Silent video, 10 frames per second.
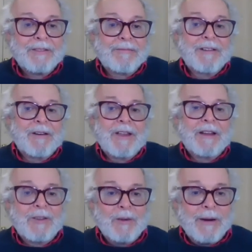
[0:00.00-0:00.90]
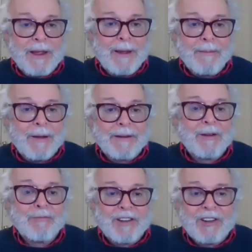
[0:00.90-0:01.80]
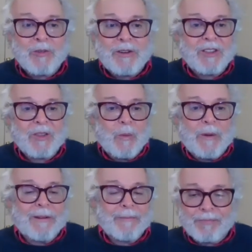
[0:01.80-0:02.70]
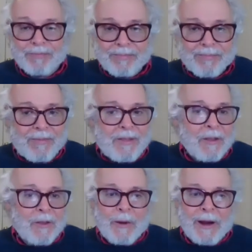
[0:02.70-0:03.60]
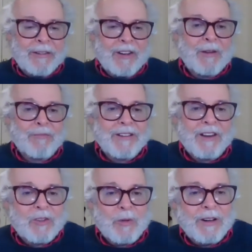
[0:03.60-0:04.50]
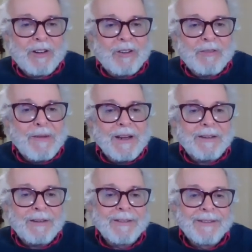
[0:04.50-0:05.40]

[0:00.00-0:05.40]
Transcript: That's who I am. I take pleasure in it the way I take pleasure in a good meal.